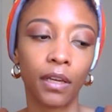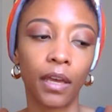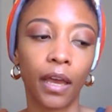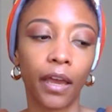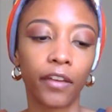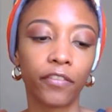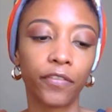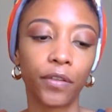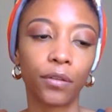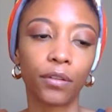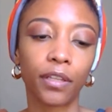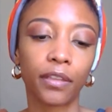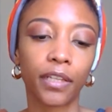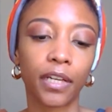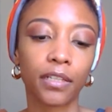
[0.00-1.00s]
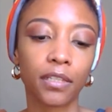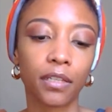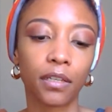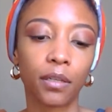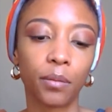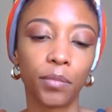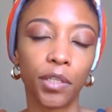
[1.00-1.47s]
I feel that that's going
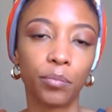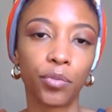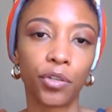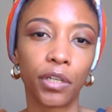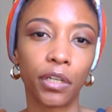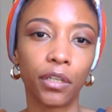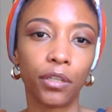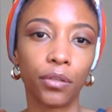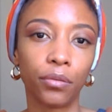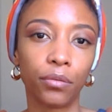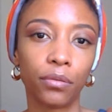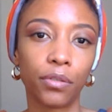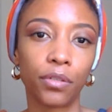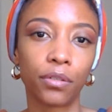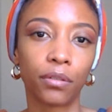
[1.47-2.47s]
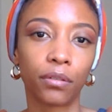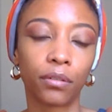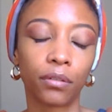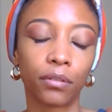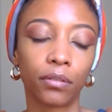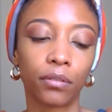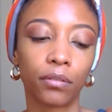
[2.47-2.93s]
to be pretty huge
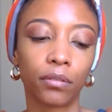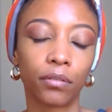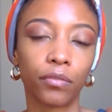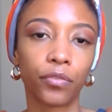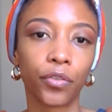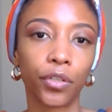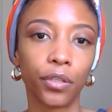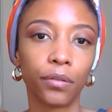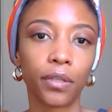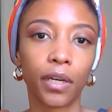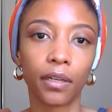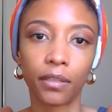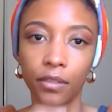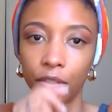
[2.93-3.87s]
for you guys.